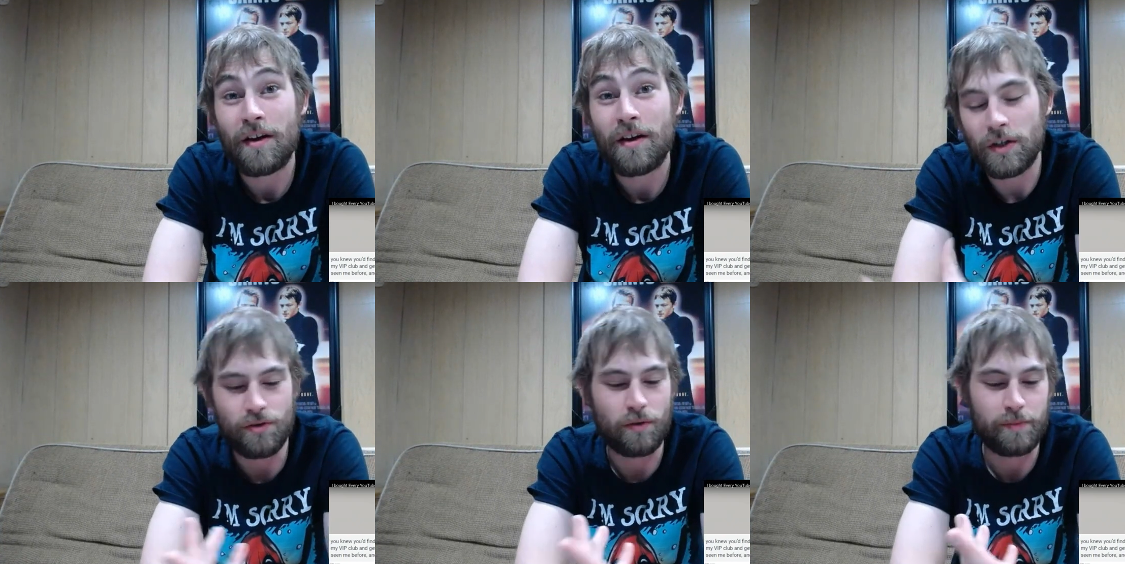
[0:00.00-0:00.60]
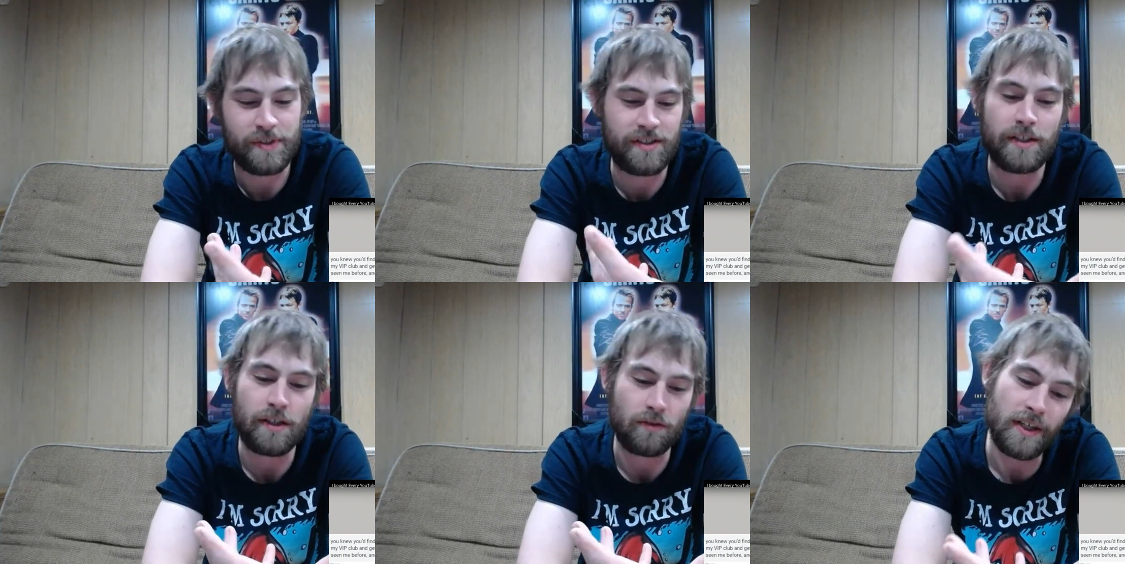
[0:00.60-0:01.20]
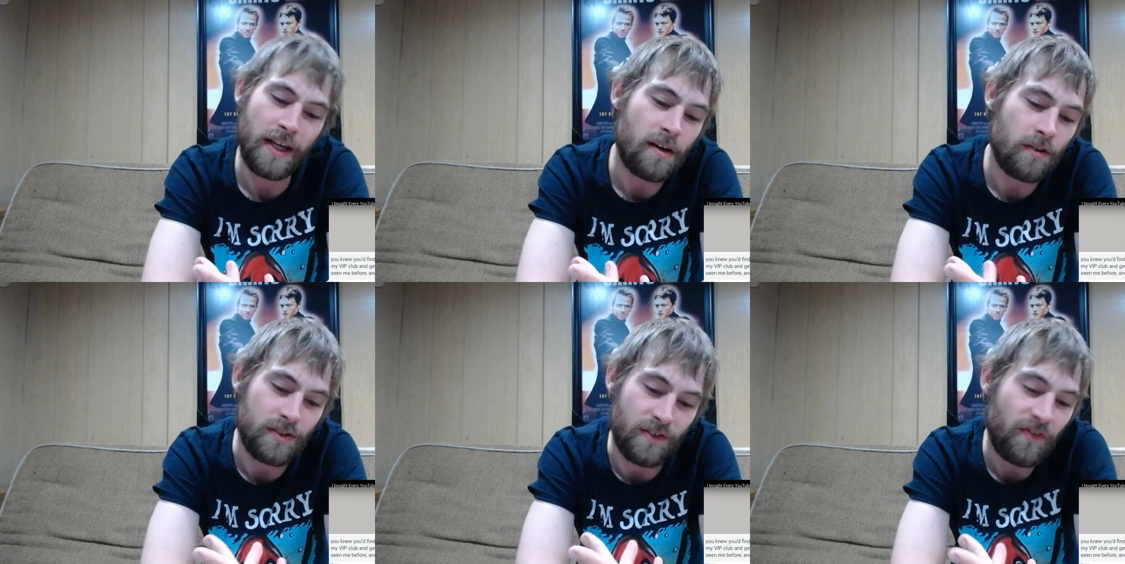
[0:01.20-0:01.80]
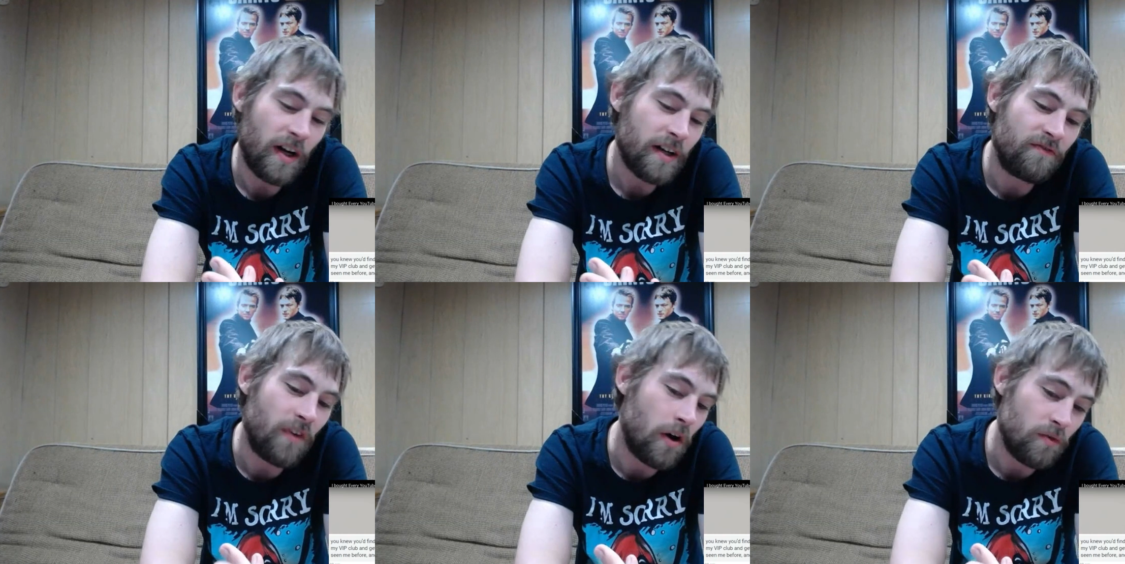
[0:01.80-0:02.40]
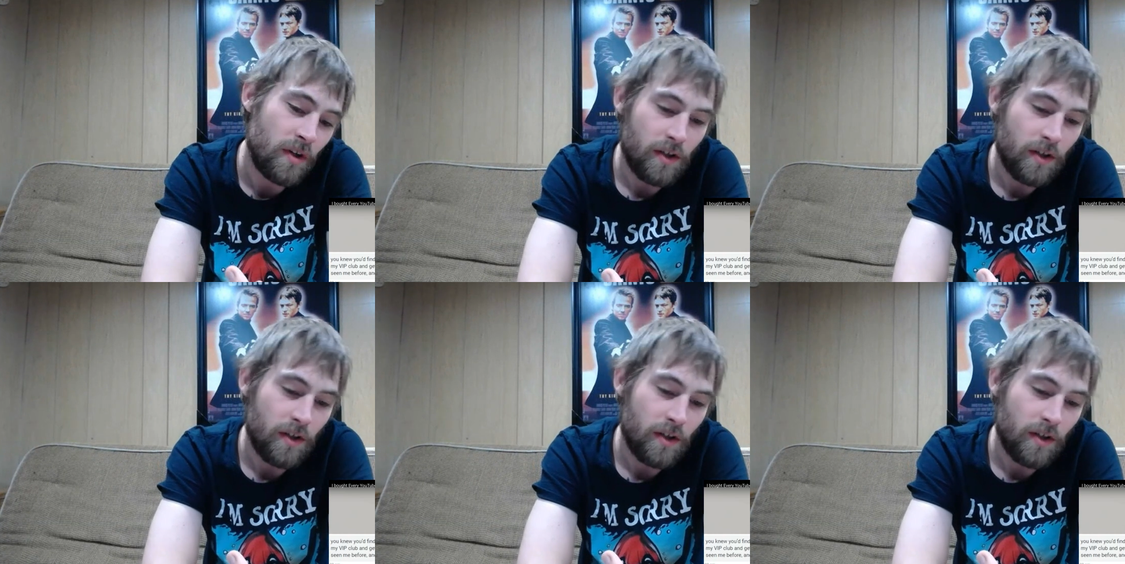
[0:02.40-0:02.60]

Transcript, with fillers: What, you gonna be sitting there looking at it on your fucking phone,